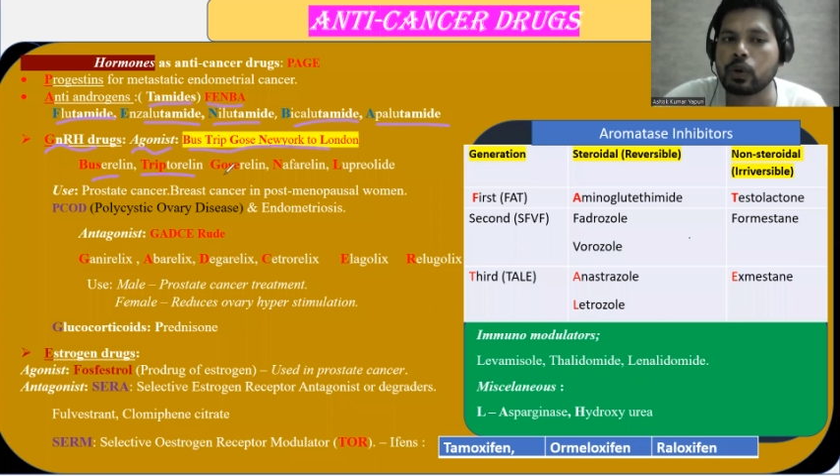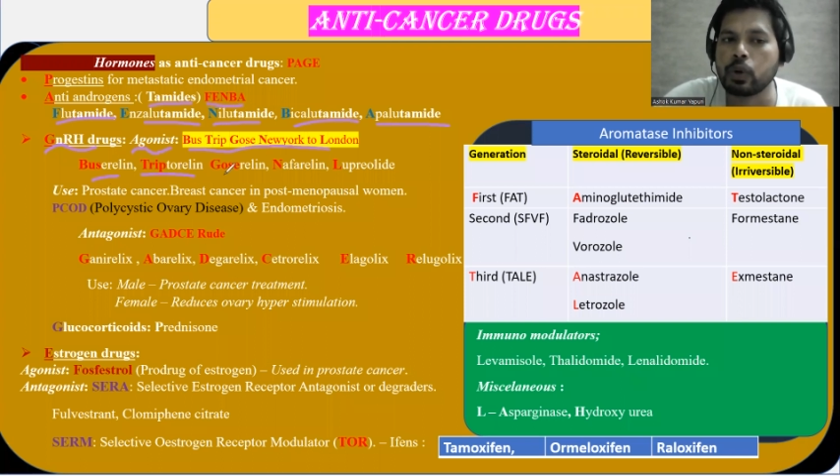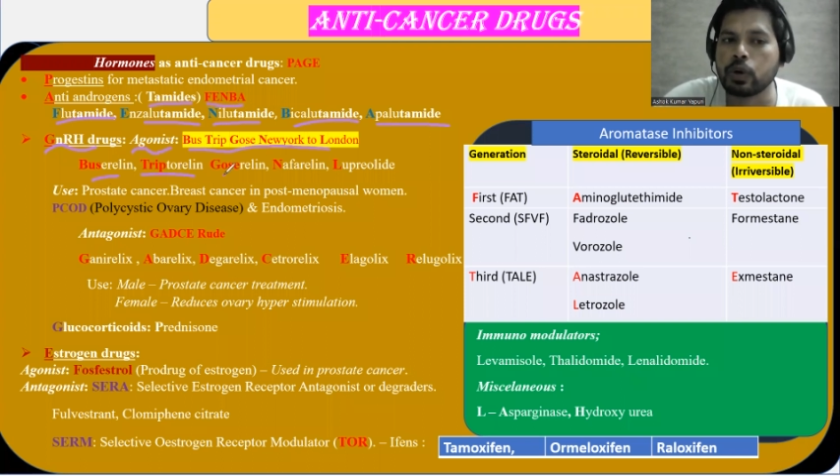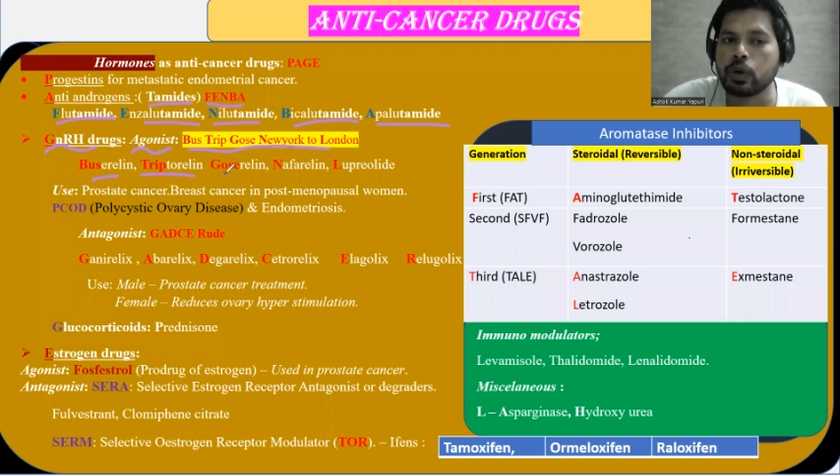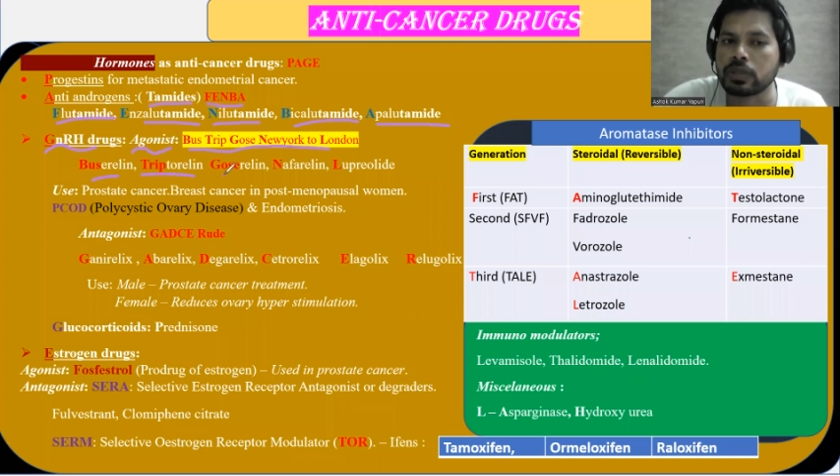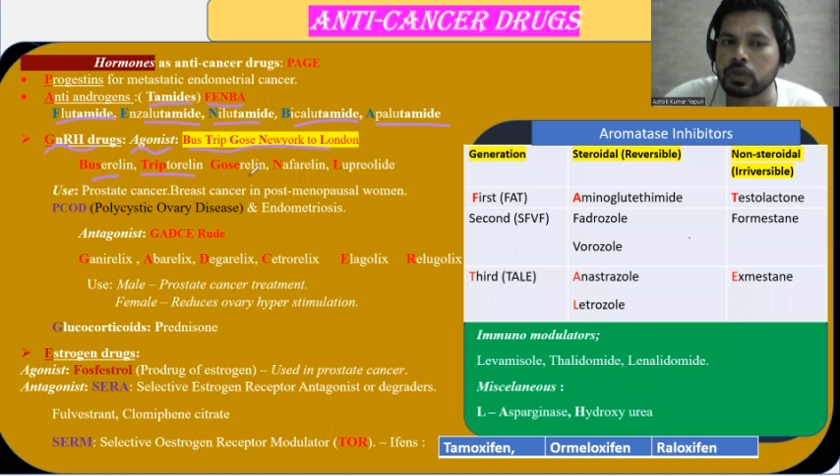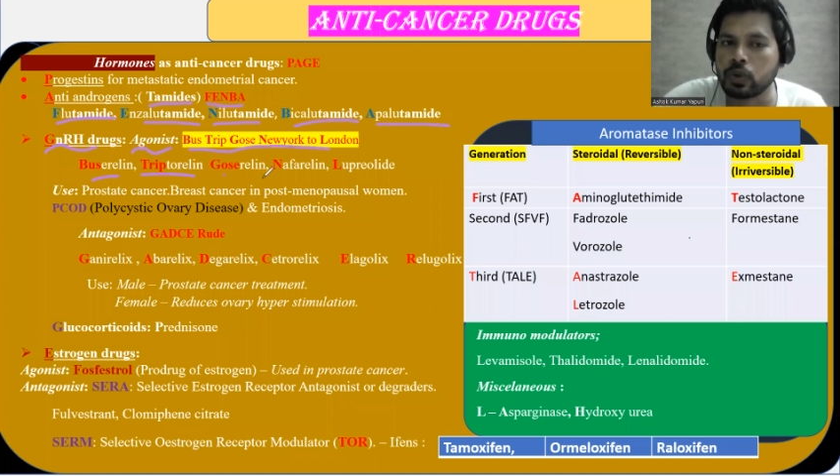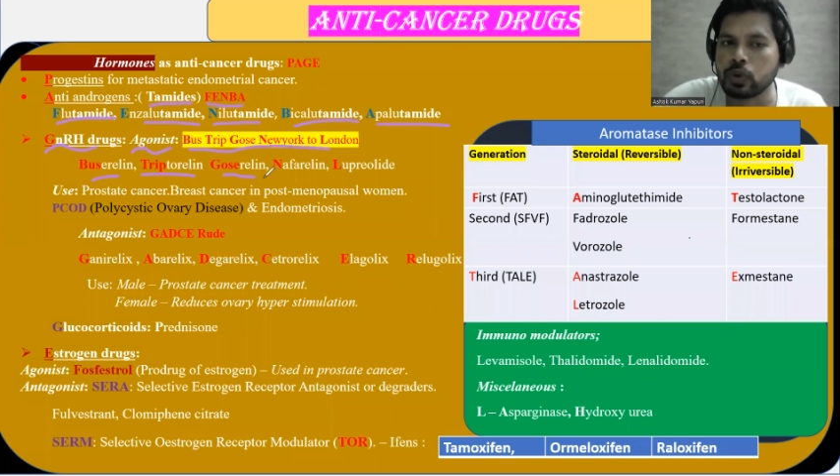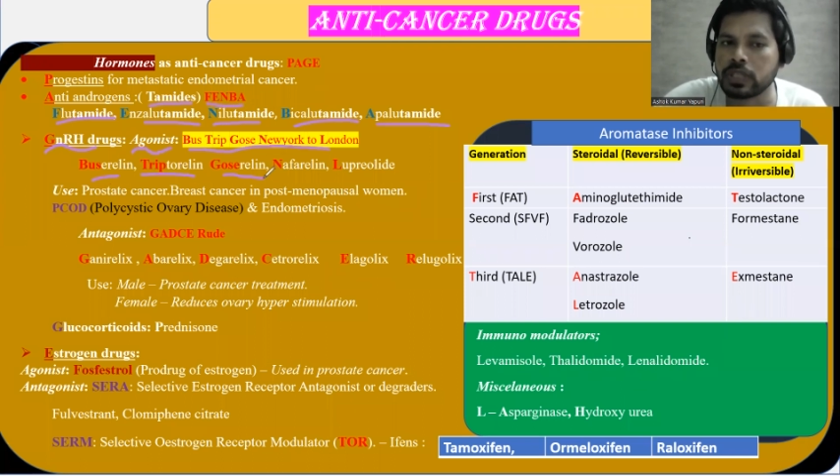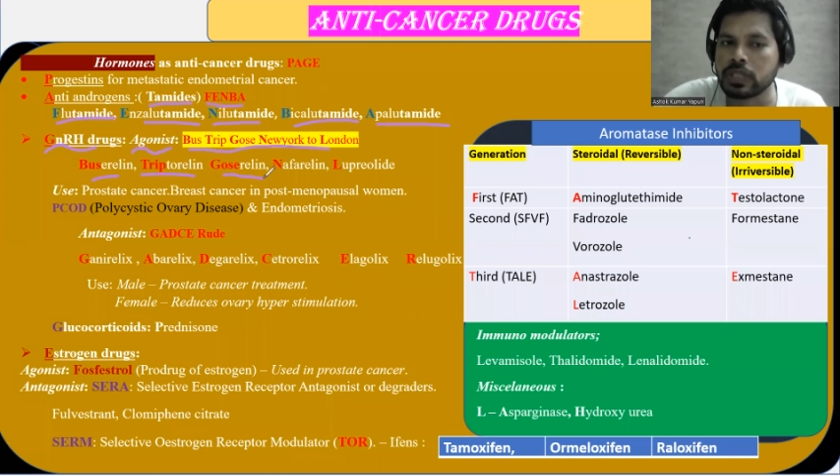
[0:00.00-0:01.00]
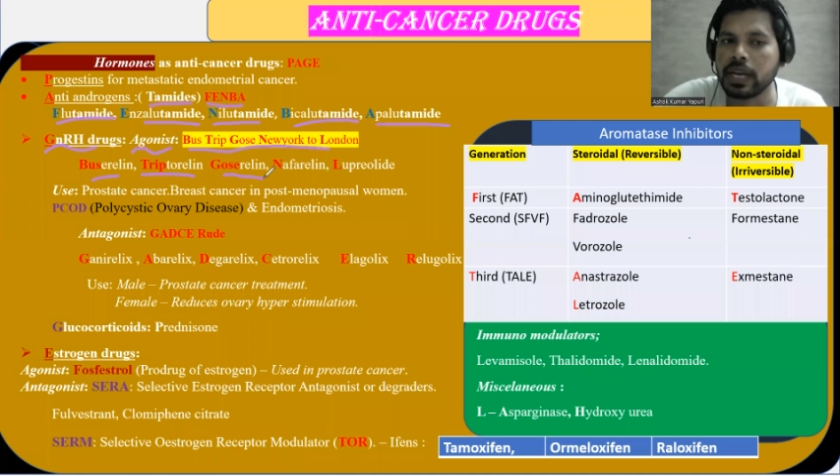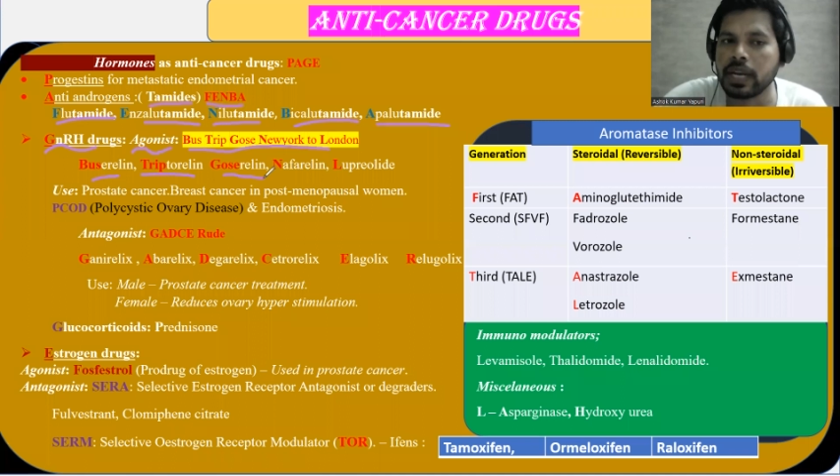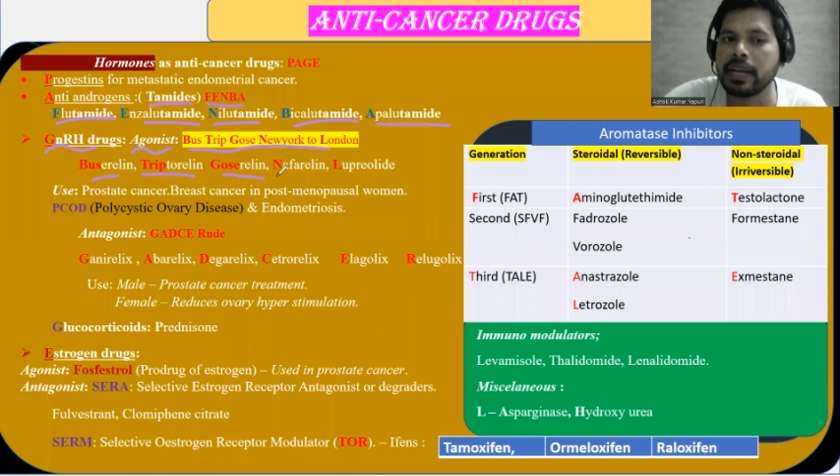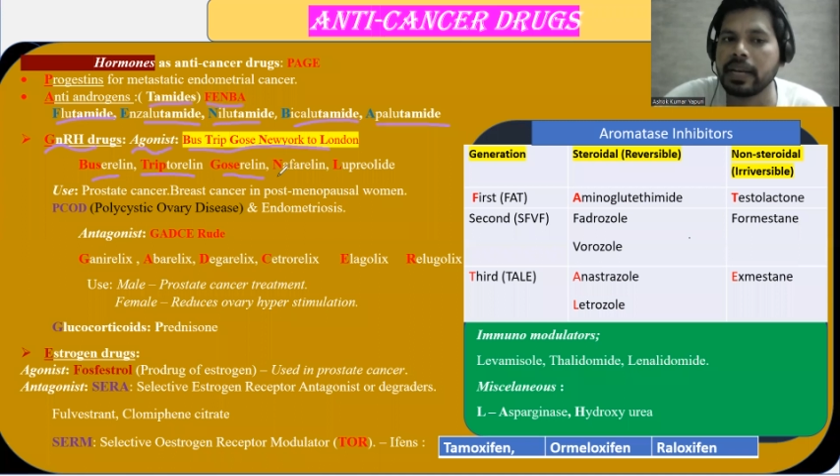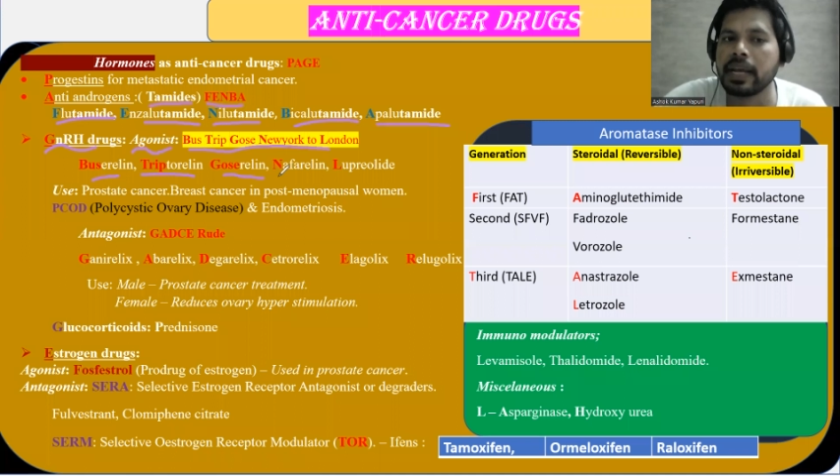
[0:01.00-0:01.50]
goes,
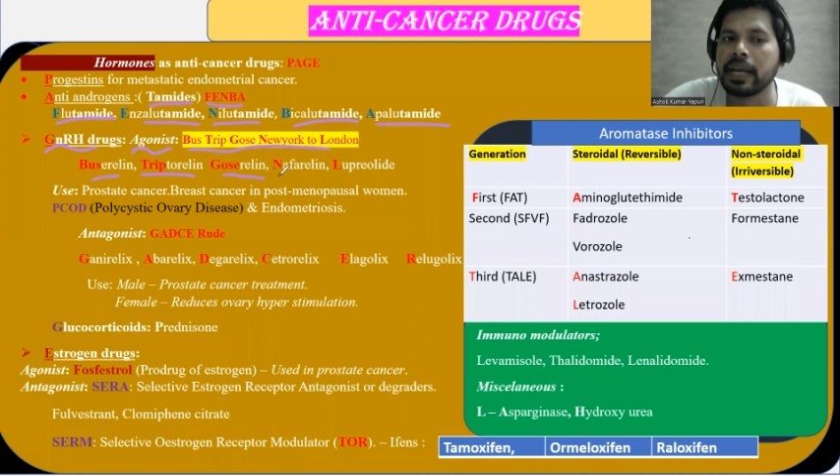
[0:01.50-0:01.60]
gosirelin,